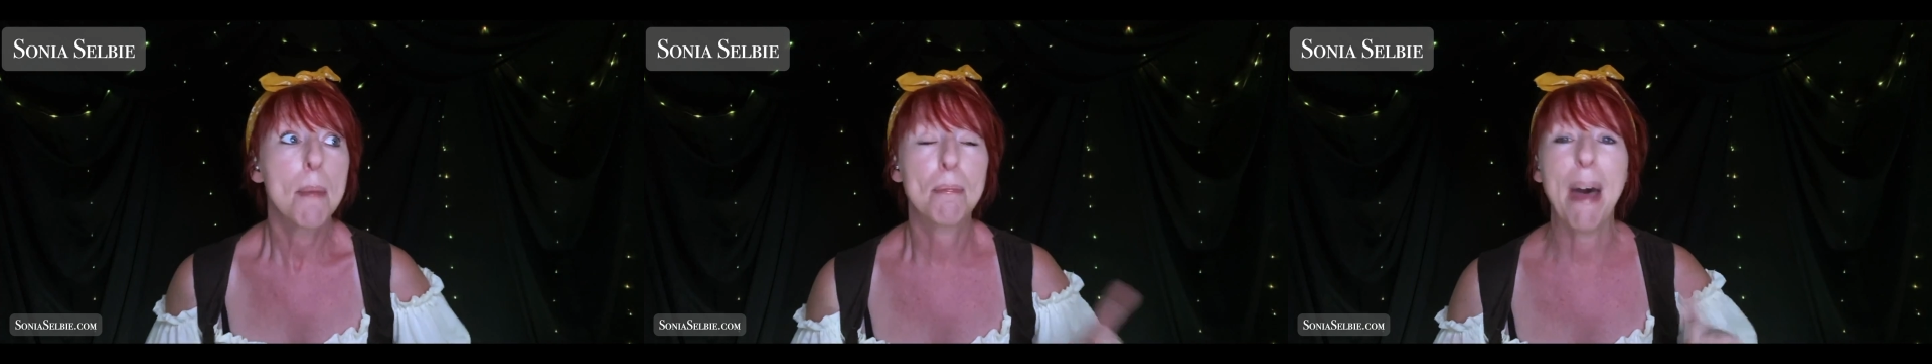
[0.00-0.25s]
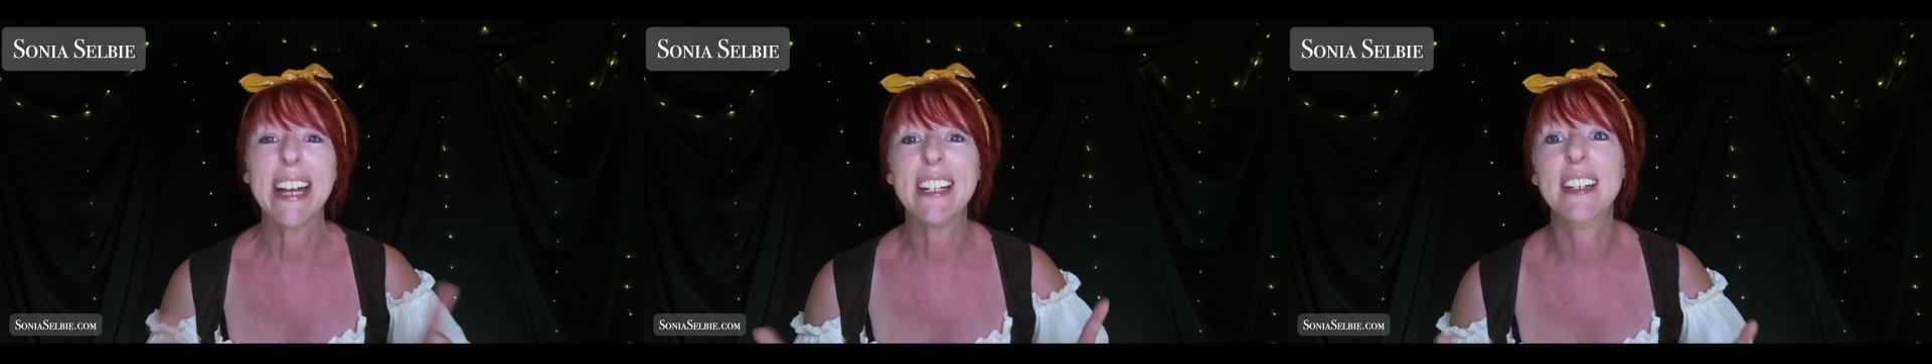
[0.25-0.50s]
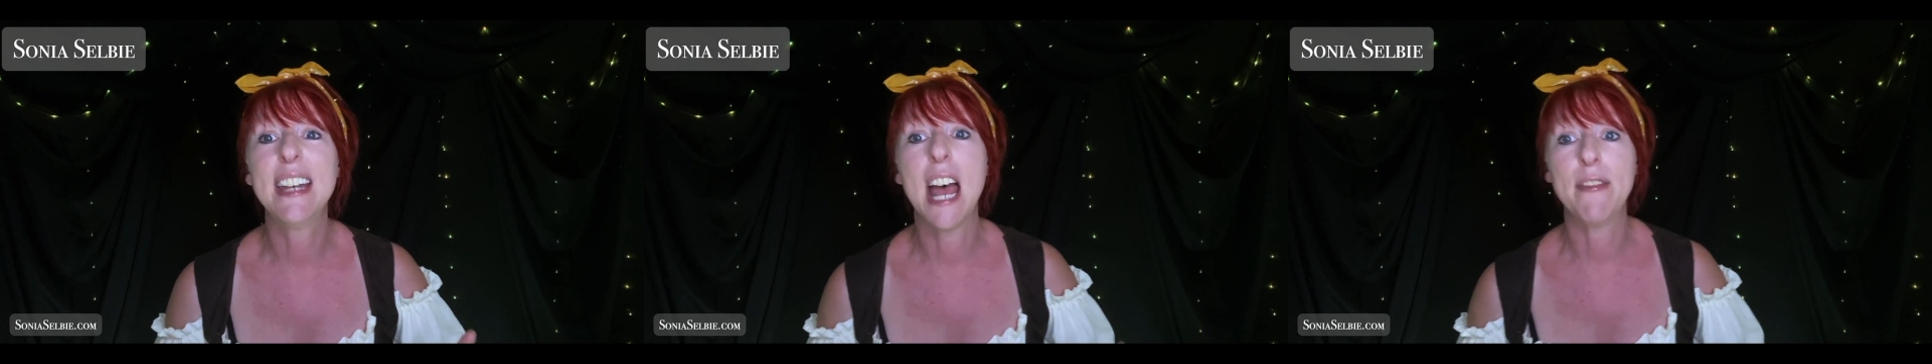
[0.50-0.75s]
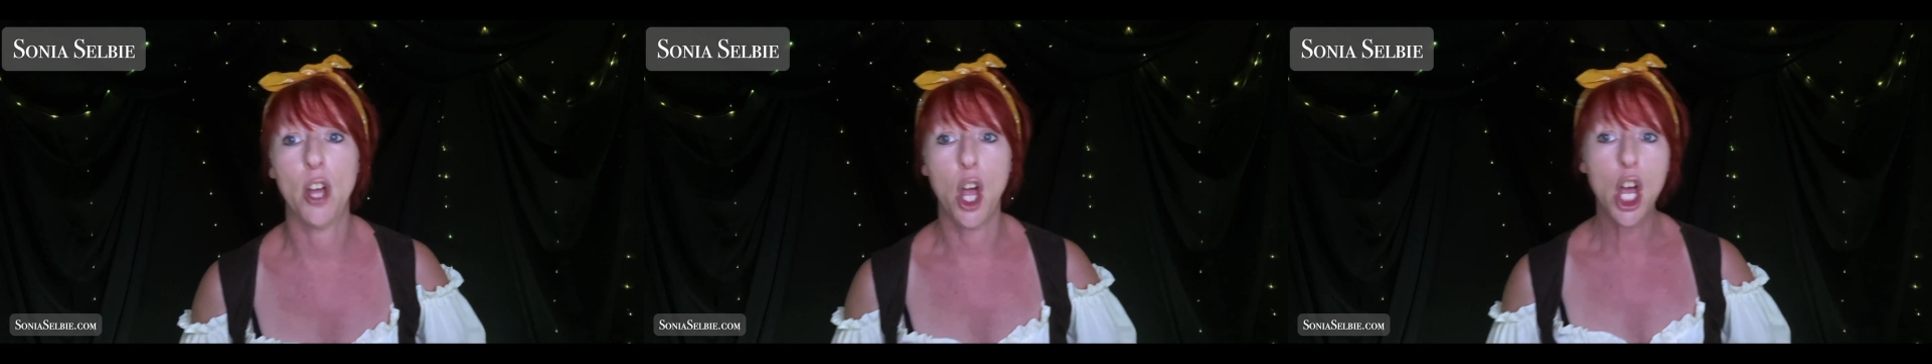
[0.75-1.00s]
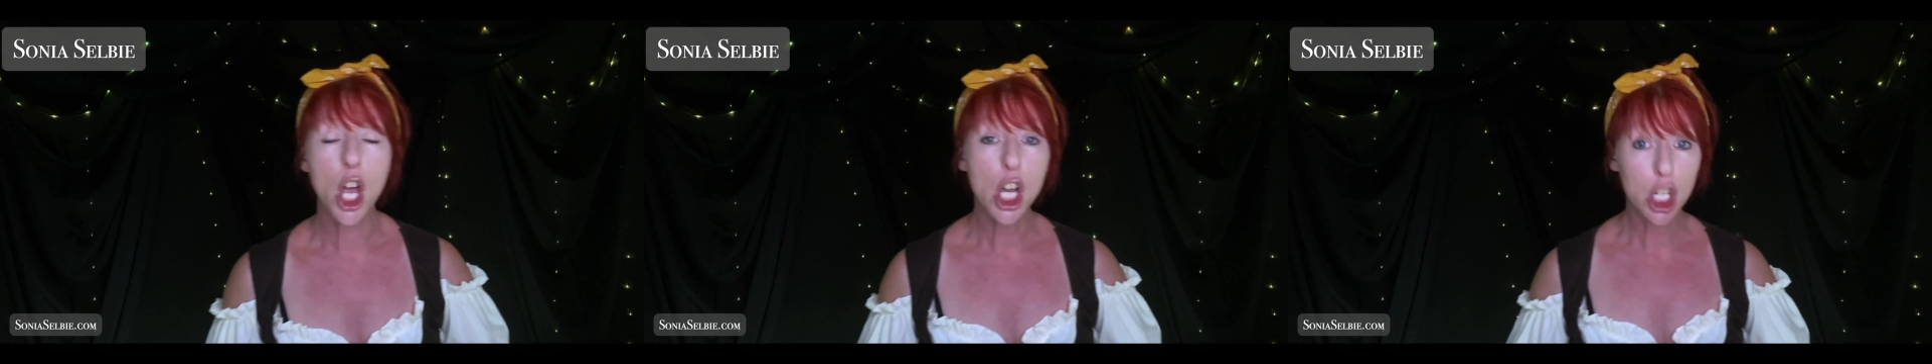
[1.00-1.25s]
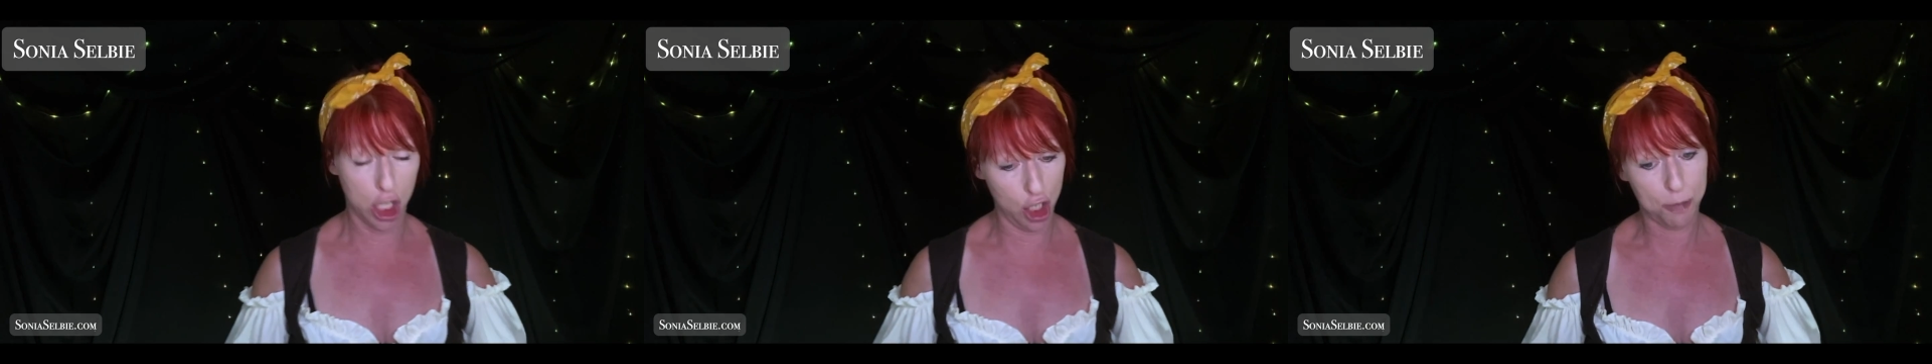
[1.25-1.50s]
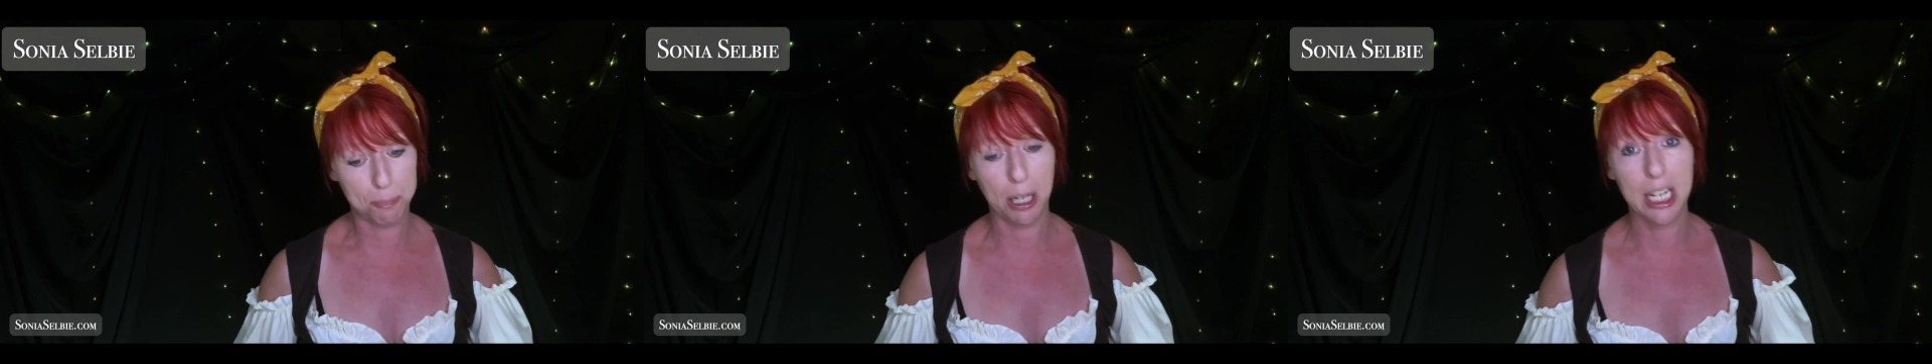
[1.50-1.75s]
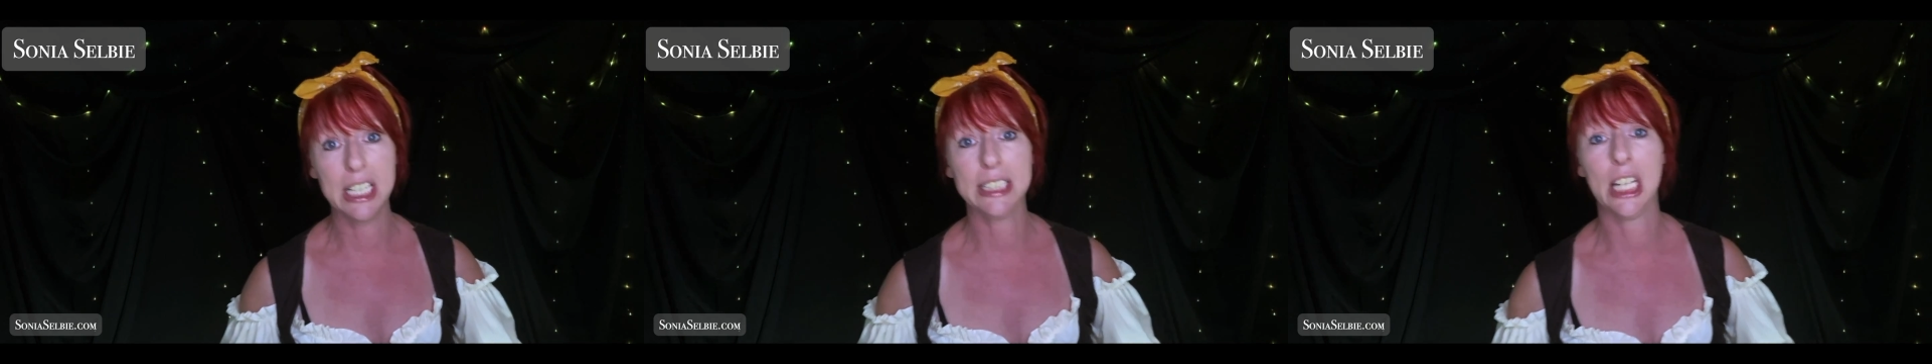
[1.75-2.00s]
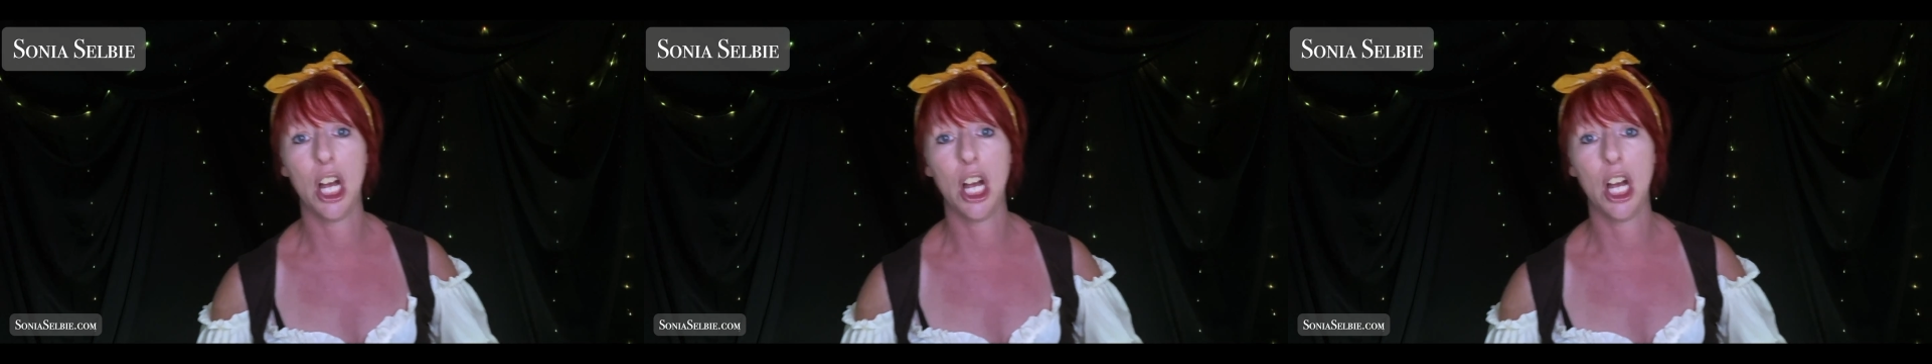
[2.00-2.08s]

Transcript: but he never could please